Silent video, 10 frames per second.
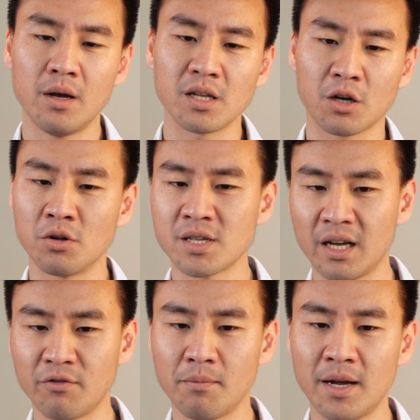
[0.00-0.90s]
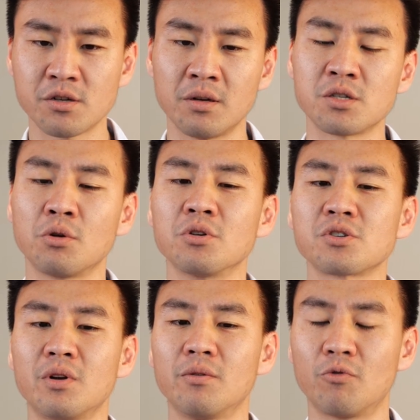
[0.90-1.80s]
The contact information is on your
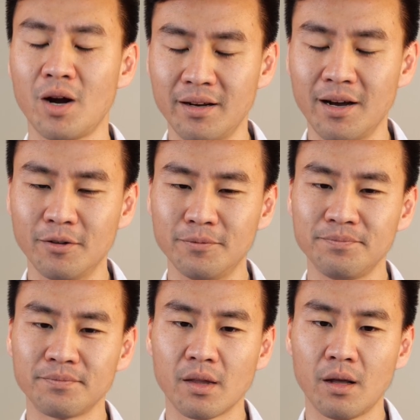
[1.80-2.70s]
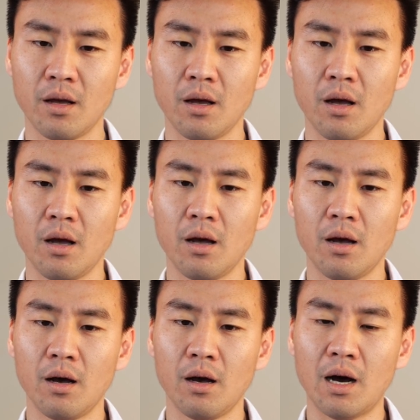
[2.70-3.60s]
screen right now.
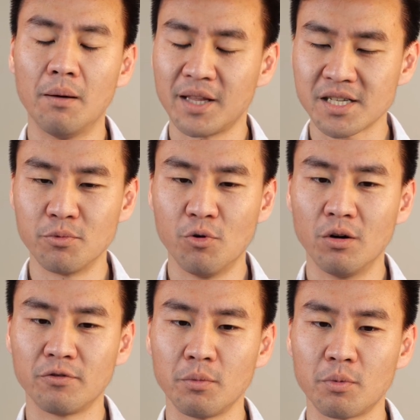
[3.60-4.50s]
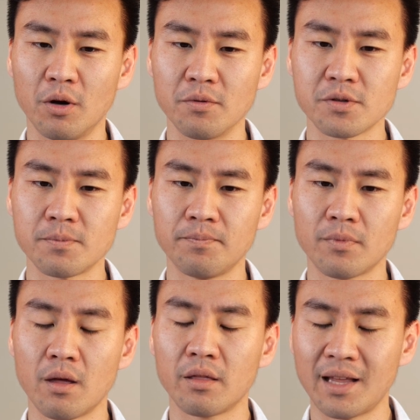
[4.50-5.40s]
I'm Dickson Wong from The Profs.
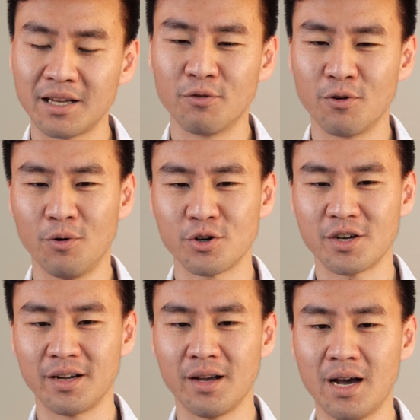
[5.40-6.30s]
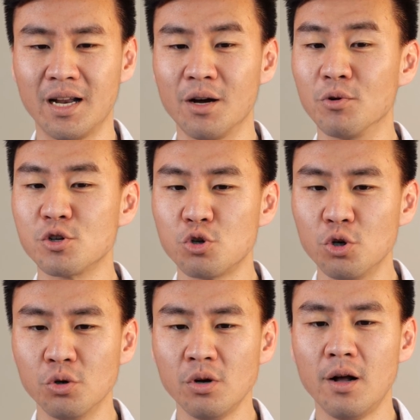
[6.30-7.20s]
Thank you for watching, and I wish
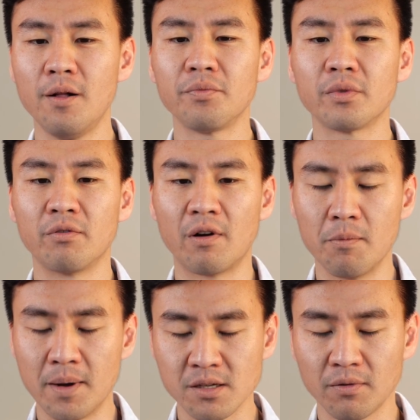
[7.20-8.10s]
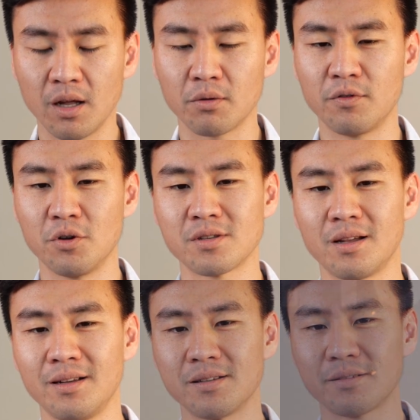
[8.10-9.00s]
you the very best of luck with your
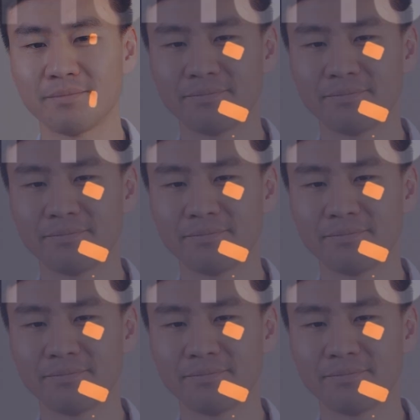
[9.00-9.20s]
studies.